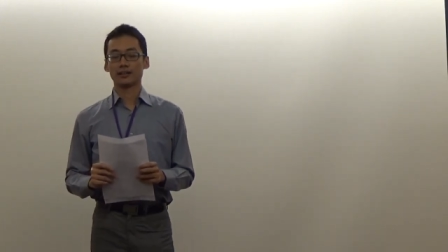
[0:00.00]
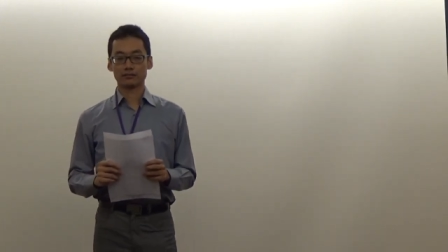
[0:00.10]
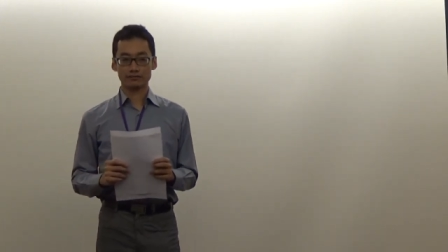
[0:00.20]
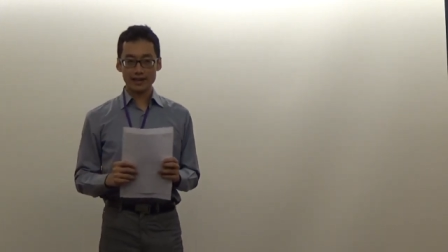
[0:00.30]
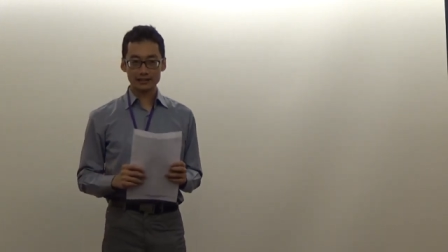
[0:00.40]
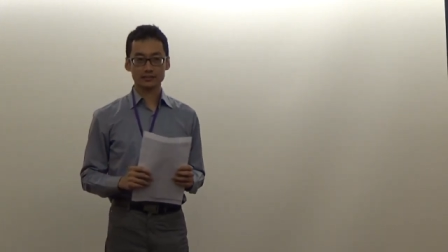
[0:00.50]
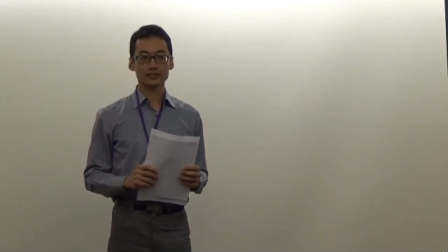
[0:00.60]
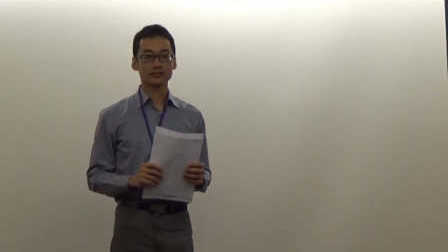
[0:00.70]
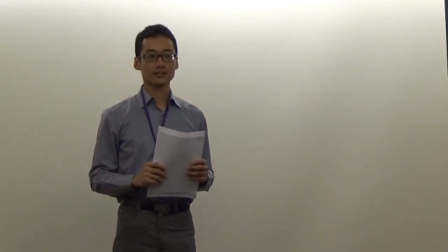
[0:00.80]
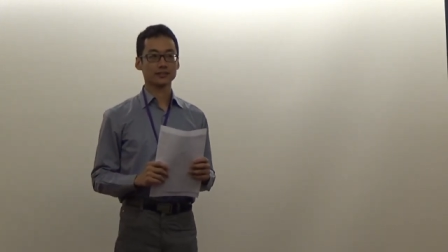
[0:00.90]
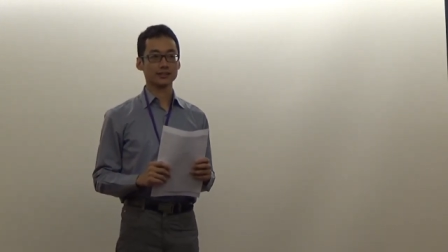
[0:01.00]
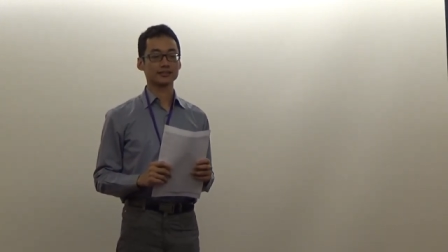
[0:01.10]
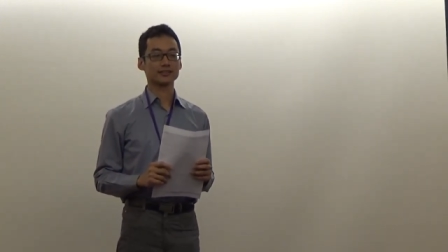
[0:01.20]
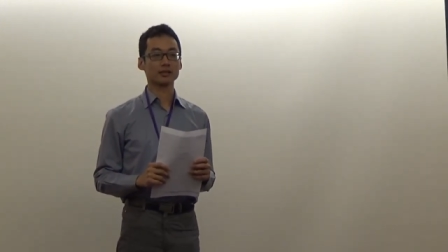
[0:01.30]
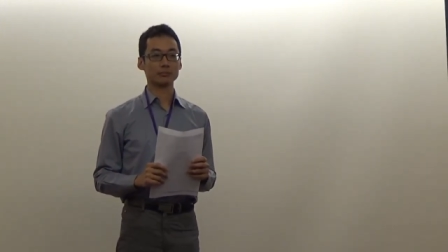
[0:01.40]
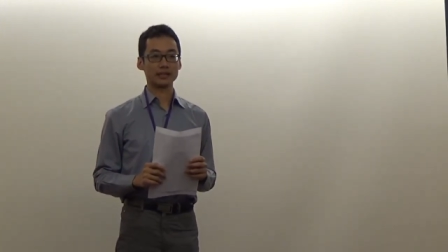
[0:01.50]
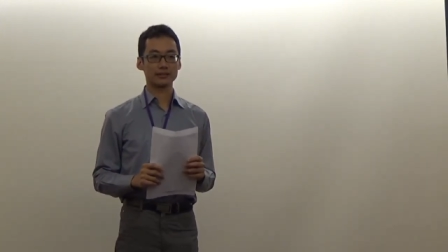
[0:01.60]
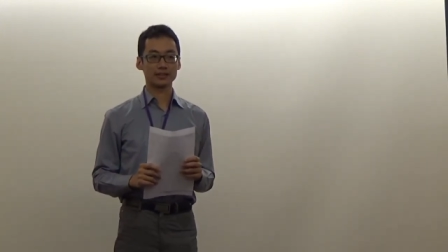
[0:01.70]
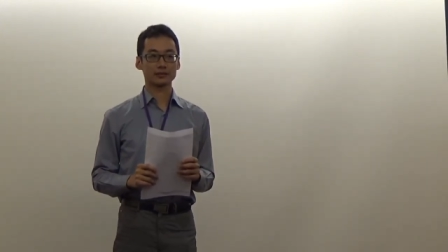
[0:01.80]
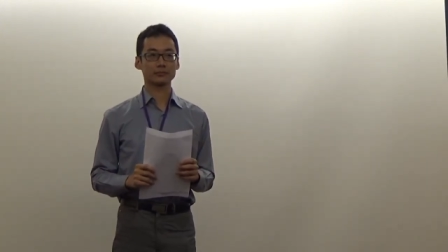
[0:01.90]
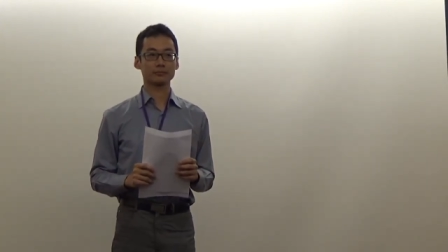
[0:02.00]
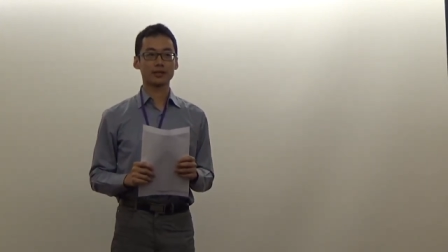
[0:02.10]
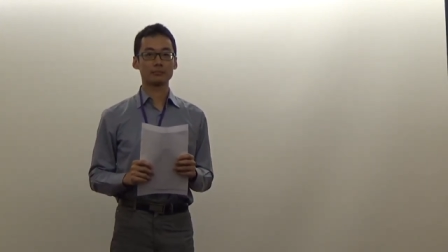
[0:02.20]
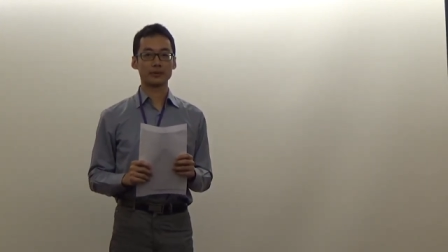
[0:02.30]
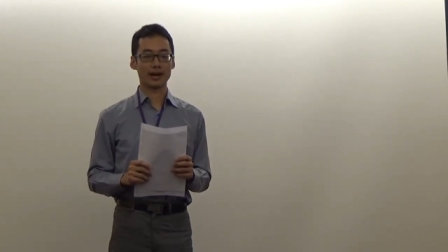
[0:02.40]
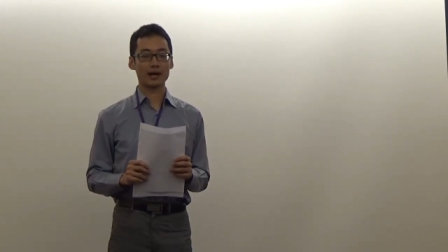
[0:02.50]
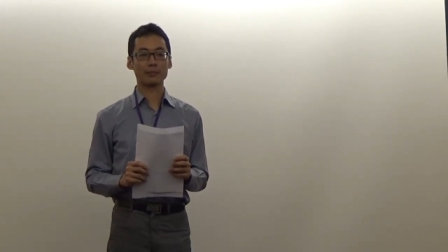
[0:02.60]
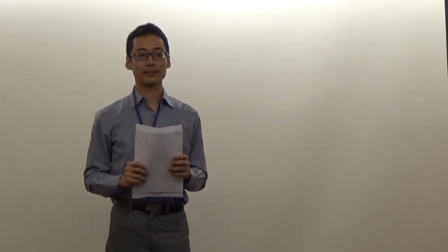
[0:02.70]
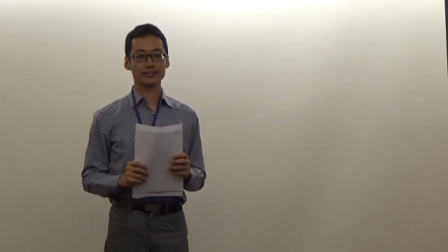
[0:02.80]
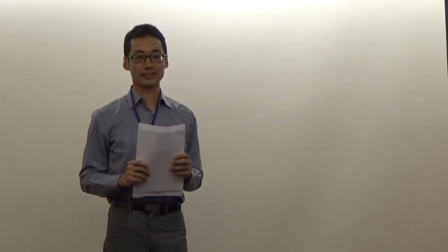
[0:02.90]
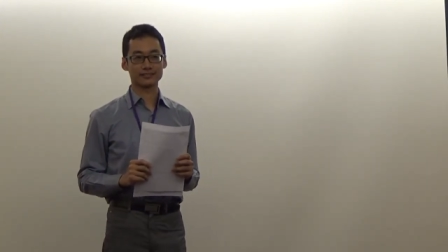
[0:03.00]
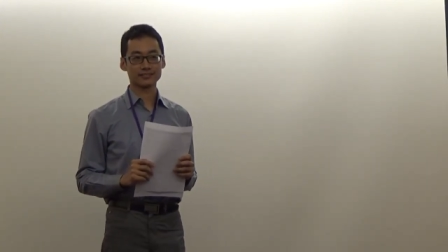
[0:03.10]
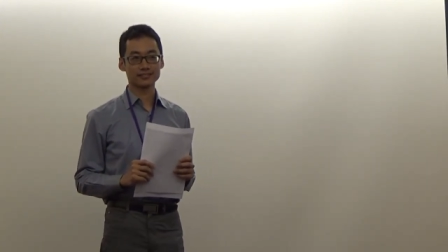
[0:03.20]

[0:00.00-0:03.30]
In fact, it's the meaning behind my name,